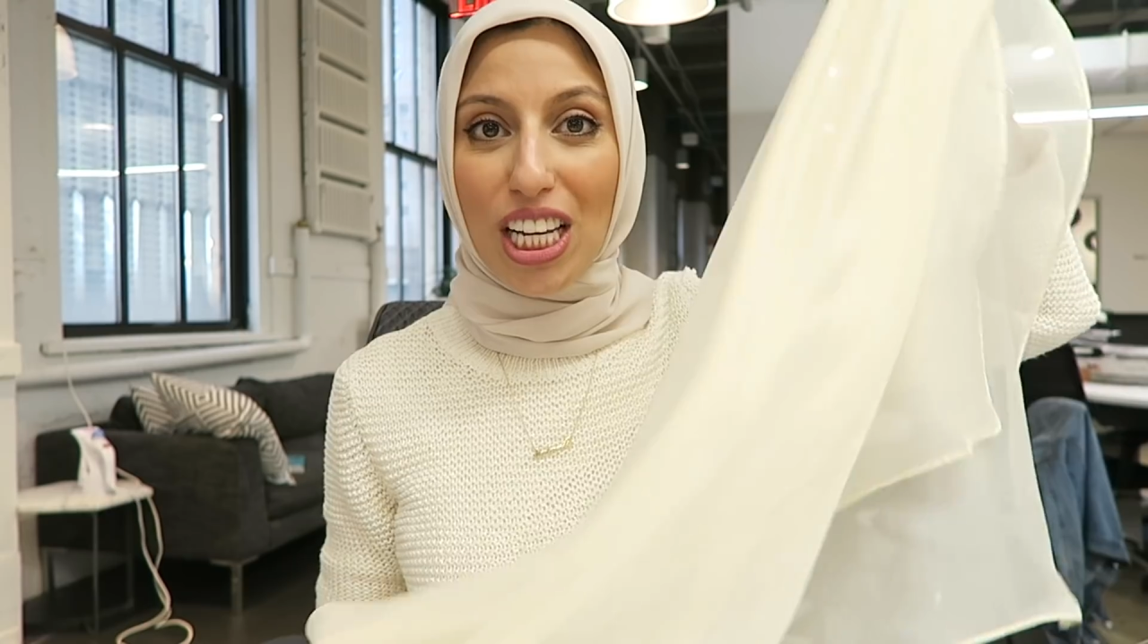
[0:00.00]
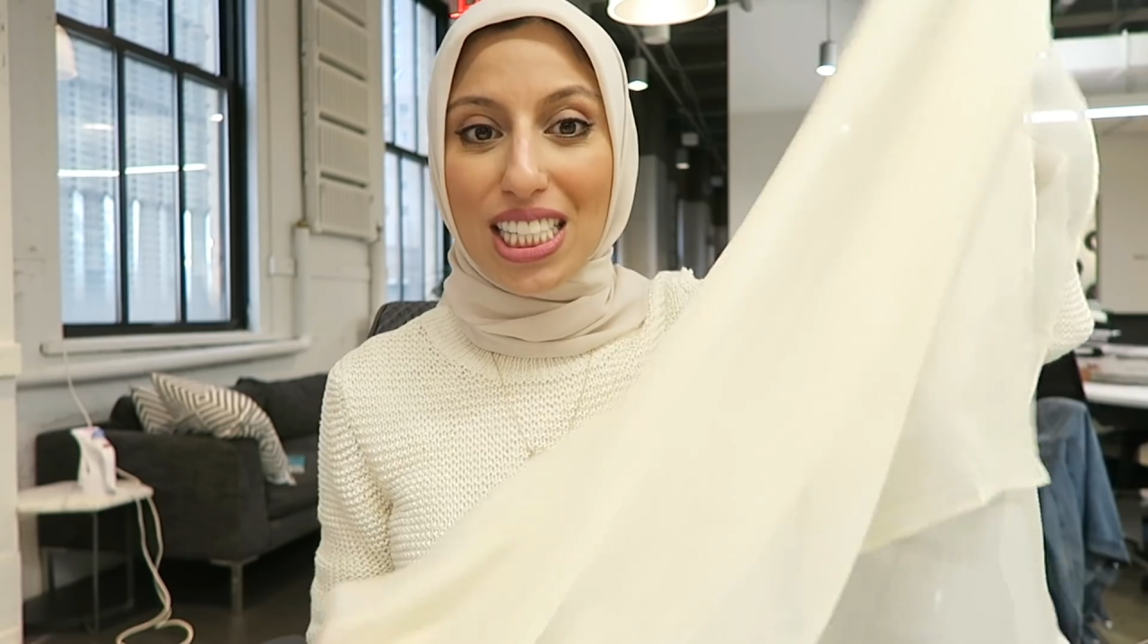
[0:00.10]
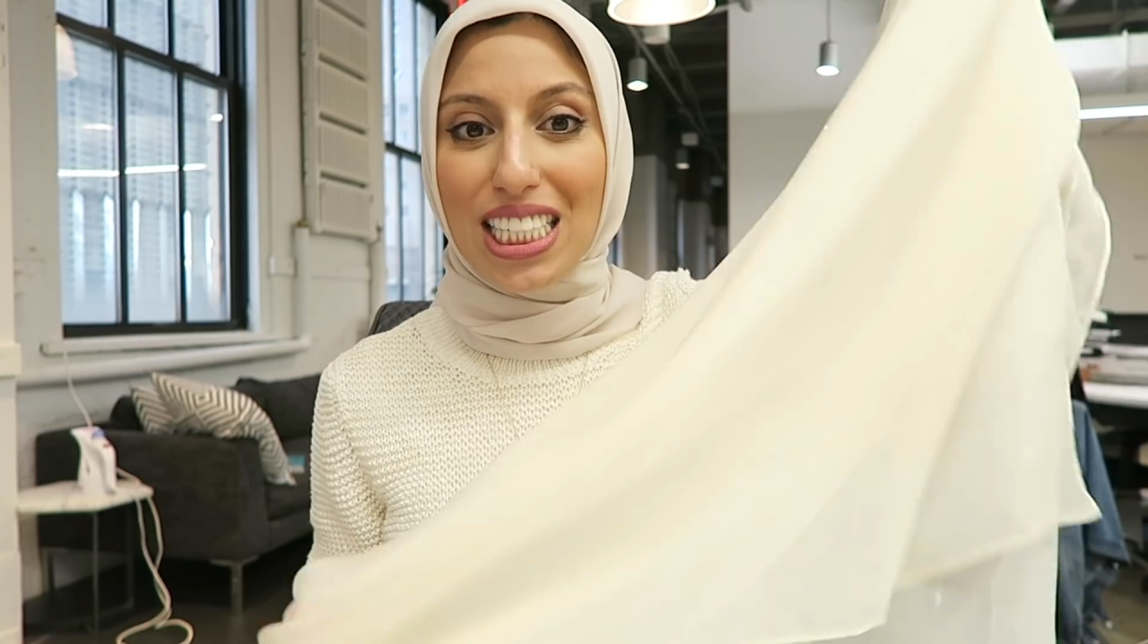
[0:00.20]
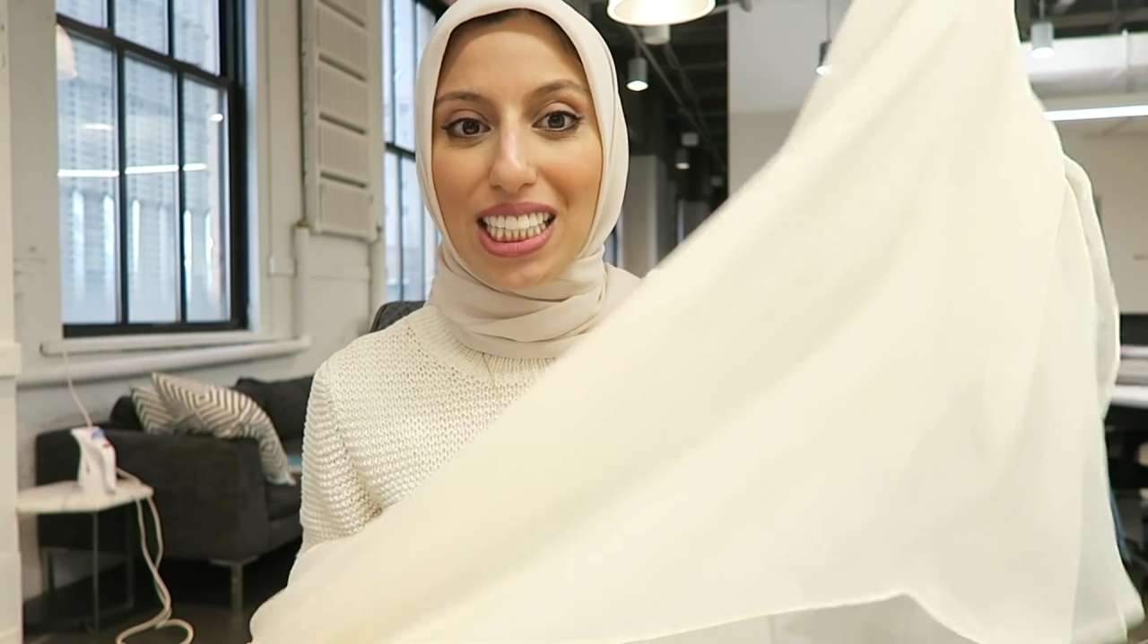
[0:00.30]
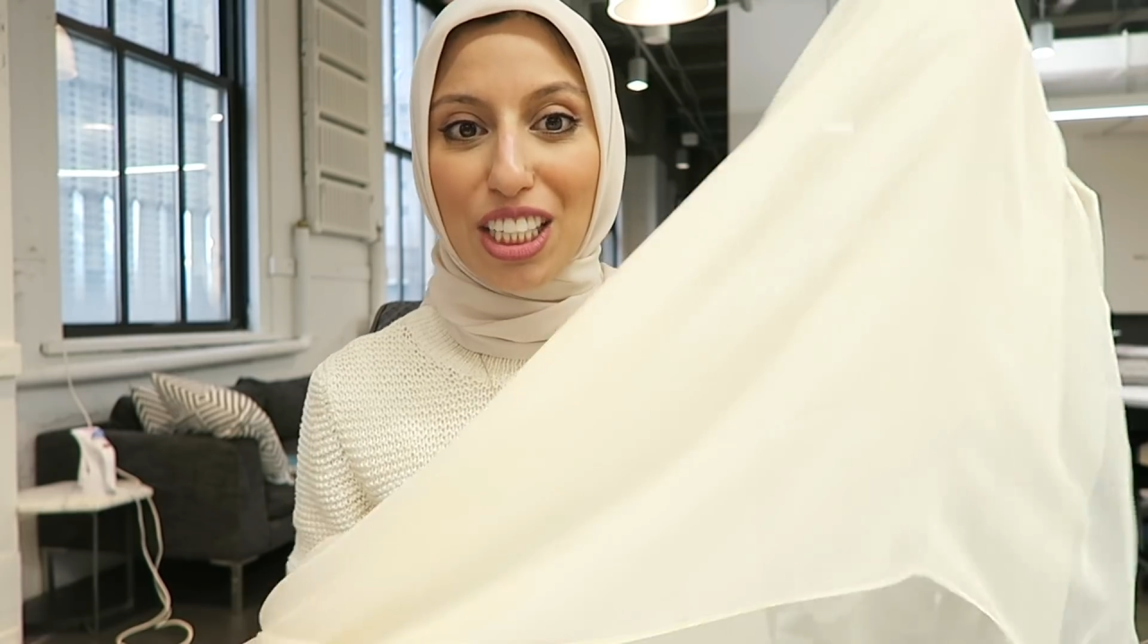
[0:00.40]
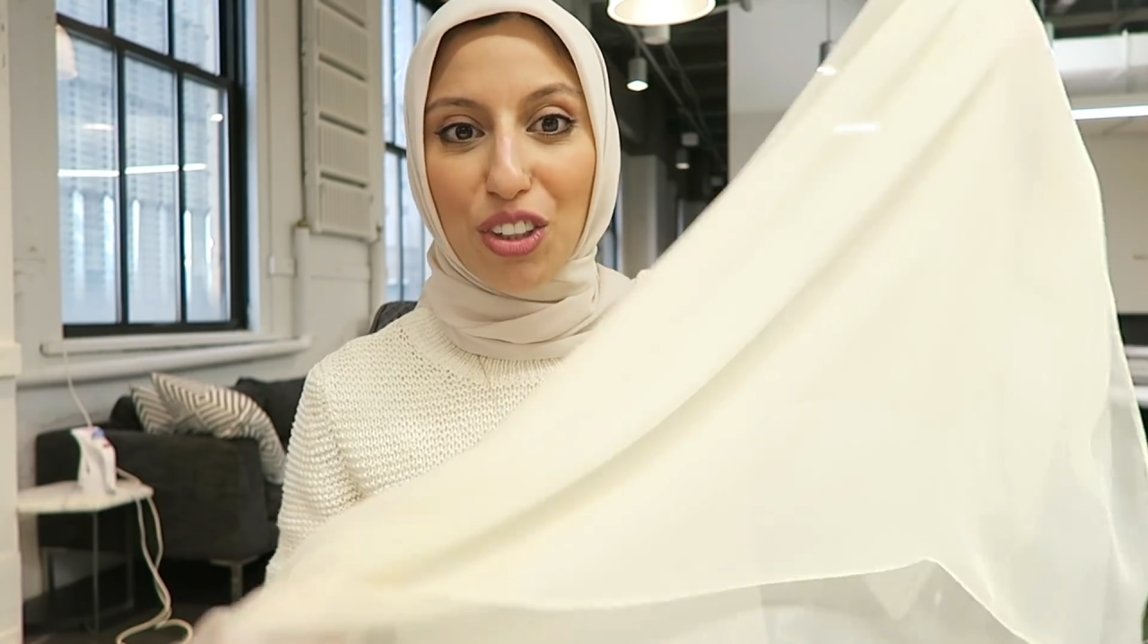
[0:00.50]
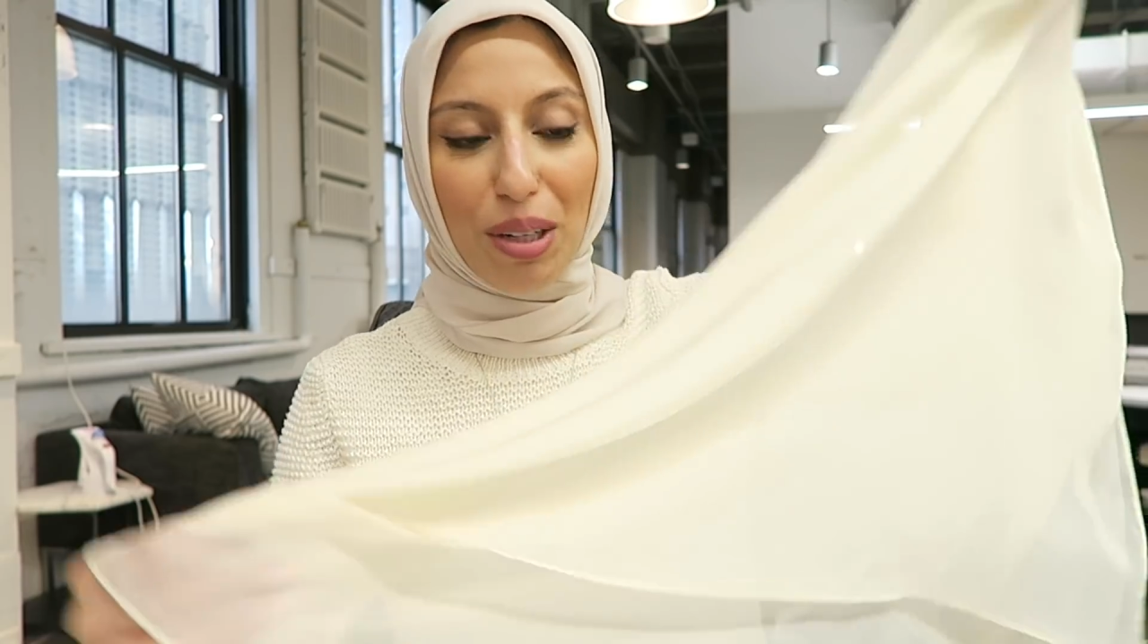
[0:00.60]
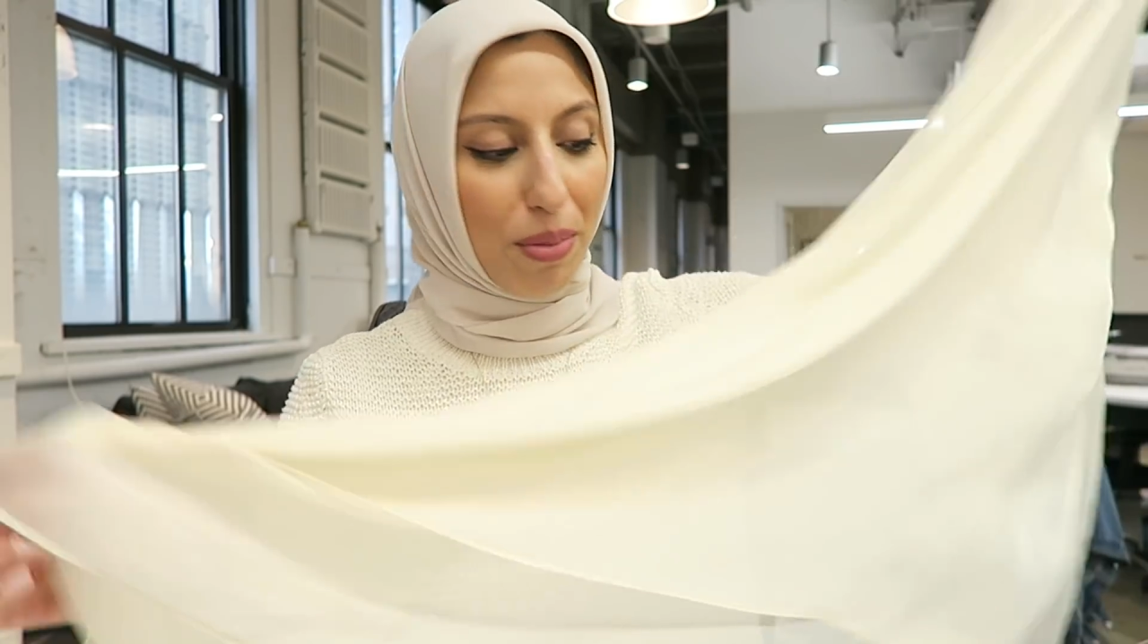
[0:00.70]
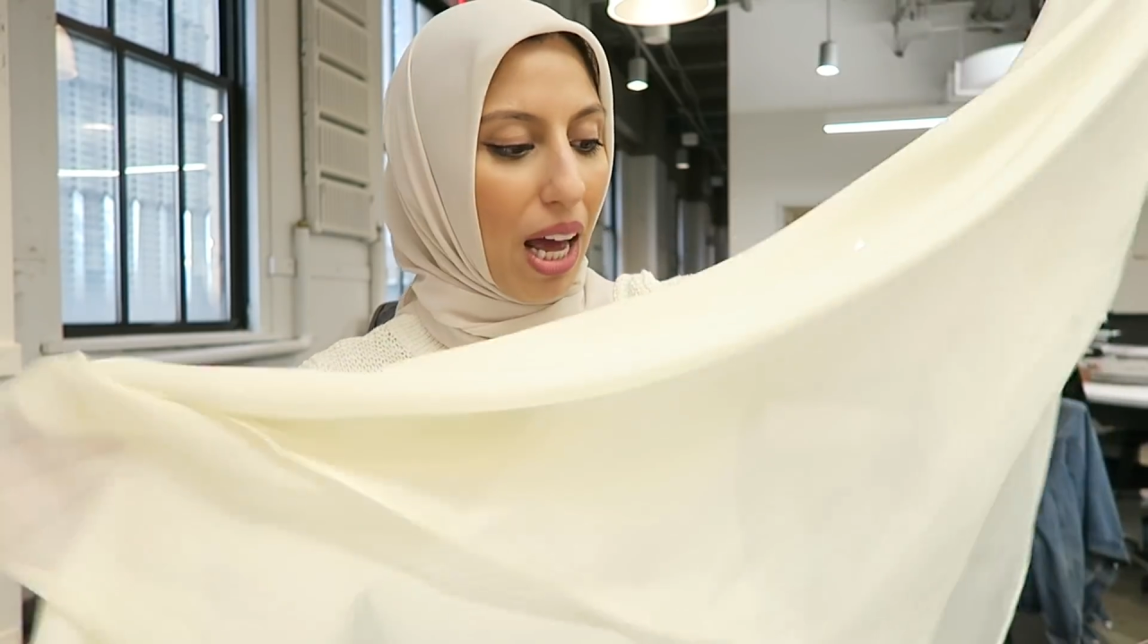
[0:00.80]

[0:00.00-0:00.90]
Chantilly Cream,